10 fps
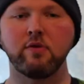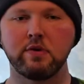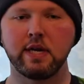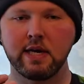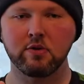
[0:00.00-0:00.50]

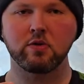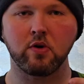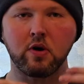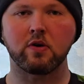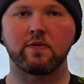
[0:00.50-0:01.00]
near
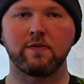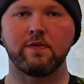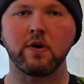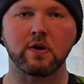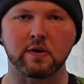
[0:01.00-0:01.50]
or
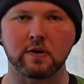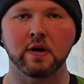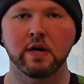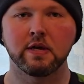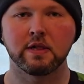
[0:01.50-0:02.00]
far
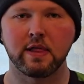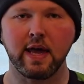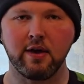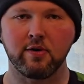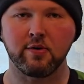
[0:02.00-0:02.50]

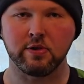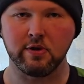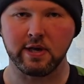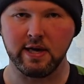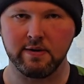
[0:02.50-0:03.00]
they are
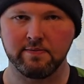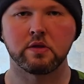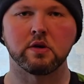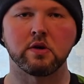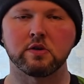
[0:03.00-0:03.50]
looking.
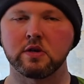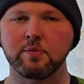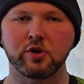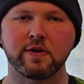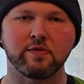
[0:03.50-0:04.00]
There's a
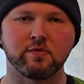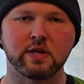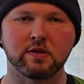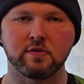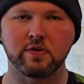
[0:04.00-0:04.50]
number of different
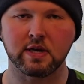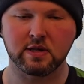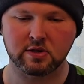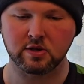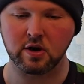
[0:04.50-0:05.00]
reasons for
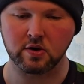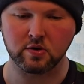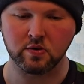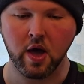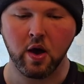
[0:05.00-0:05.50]
this.
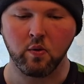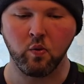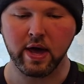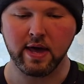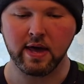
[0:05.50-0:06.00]
So
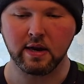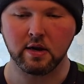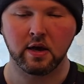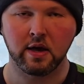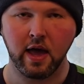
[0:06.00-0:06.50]

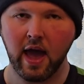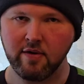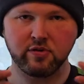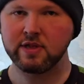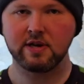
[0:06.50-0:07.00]
when
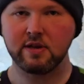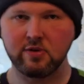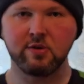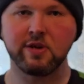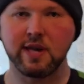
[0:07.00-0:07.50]
everything that
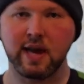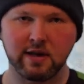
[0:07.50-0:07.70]
you're looking at